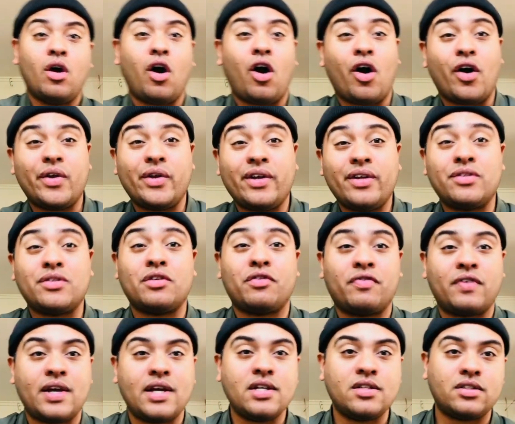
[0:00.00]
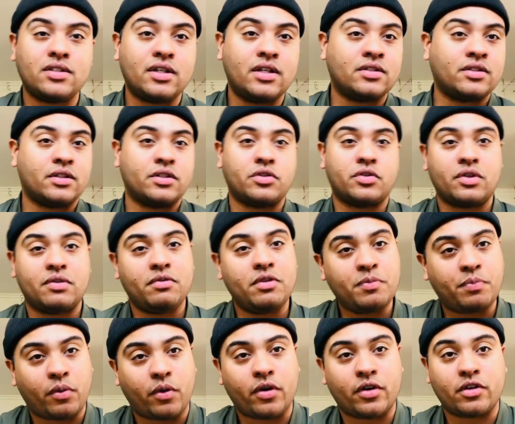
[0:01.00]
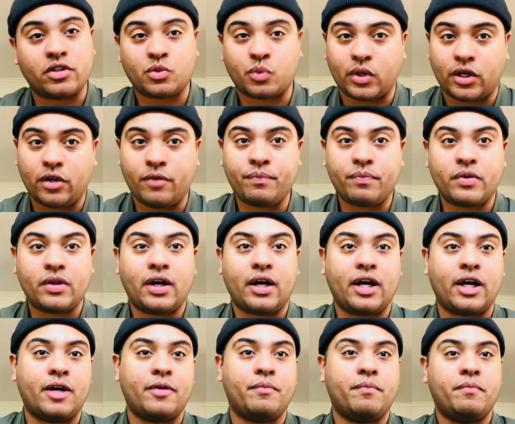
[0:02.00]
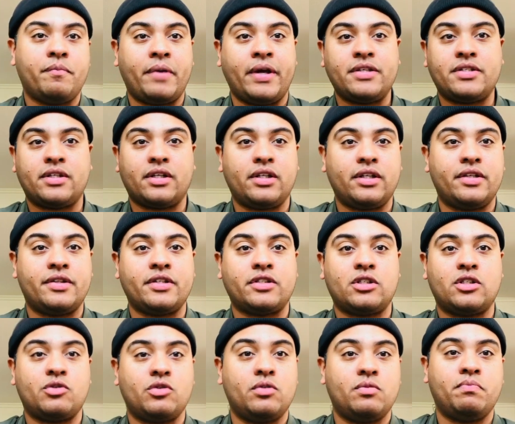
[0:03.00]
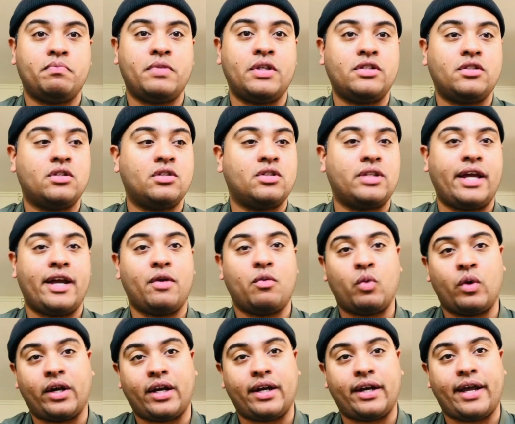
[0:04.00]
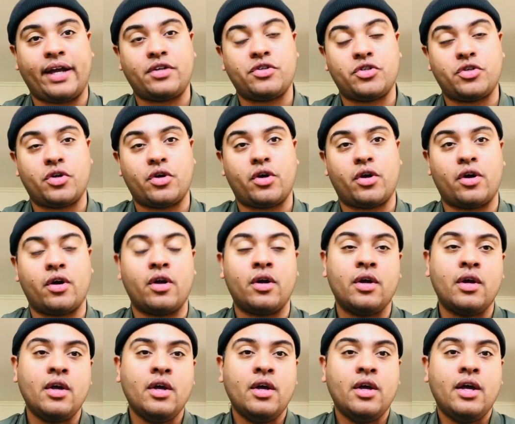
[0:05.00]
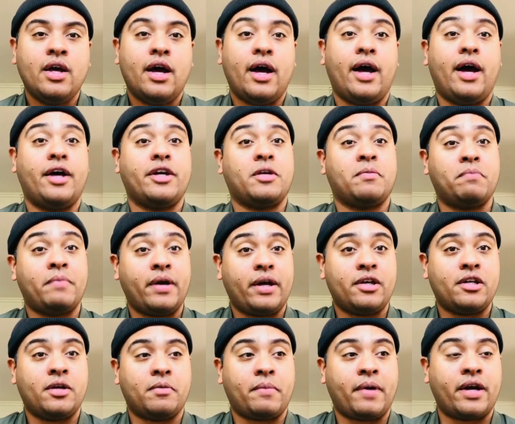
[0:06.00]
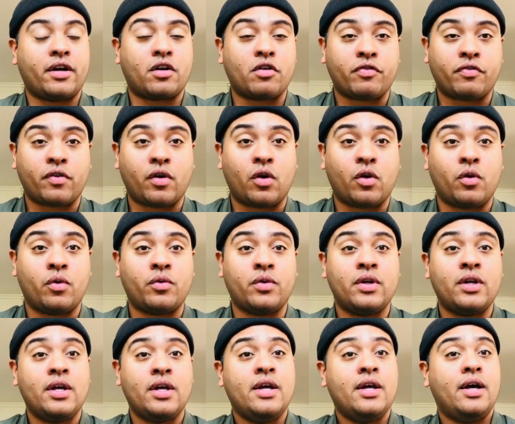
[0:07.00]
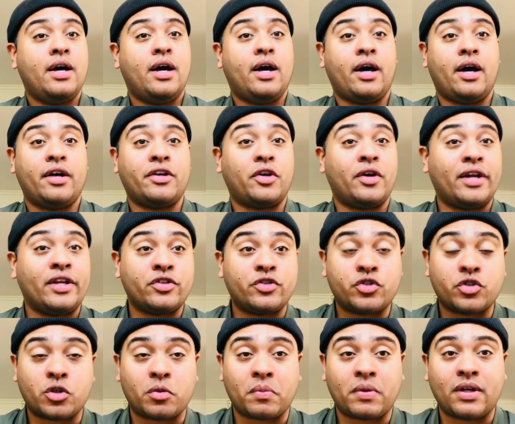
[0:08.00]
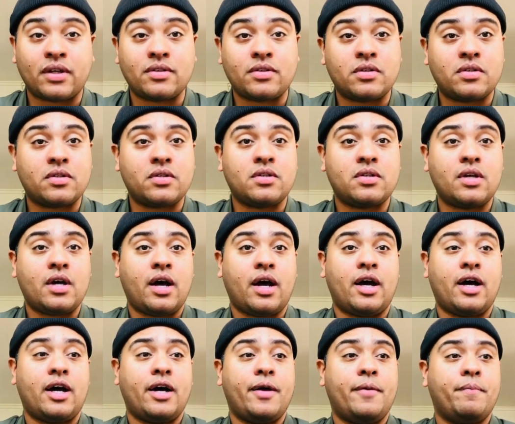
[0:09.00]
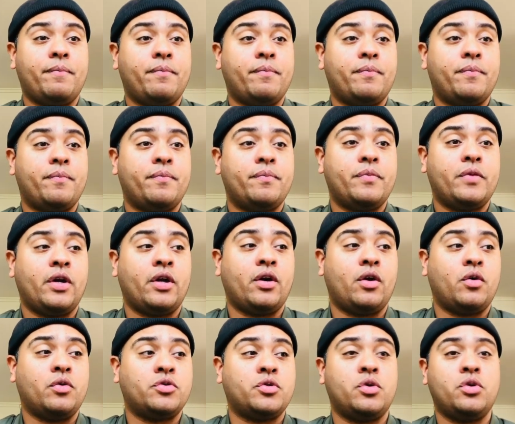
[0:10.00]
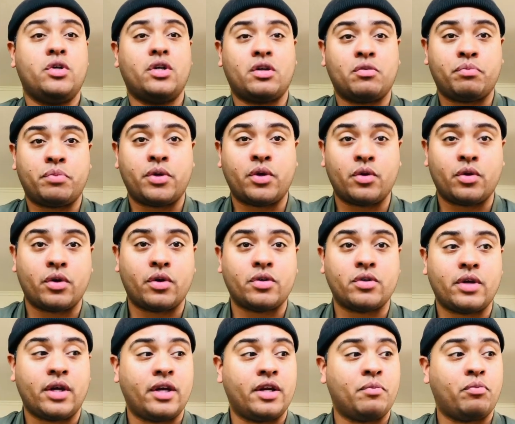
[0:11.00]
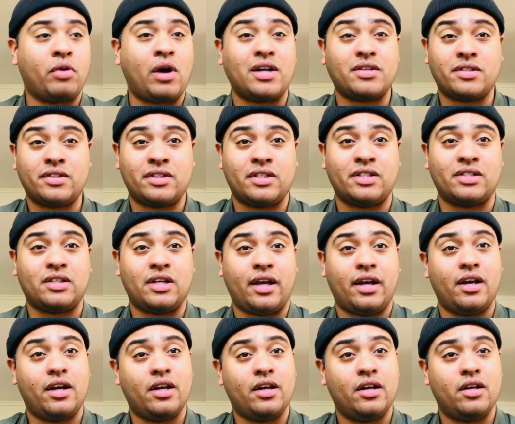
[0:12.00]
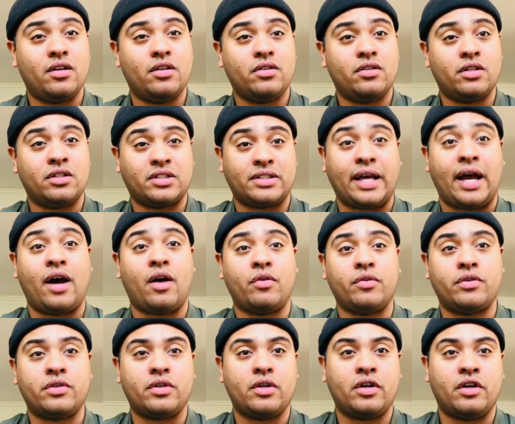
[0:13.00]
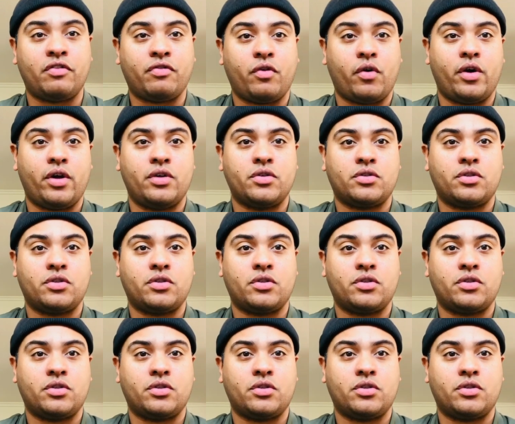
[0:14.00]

Audio interface is extremely important as well. Basically, this is like what connects your microphone, your instruments, to your computer, and it processes the sound for you.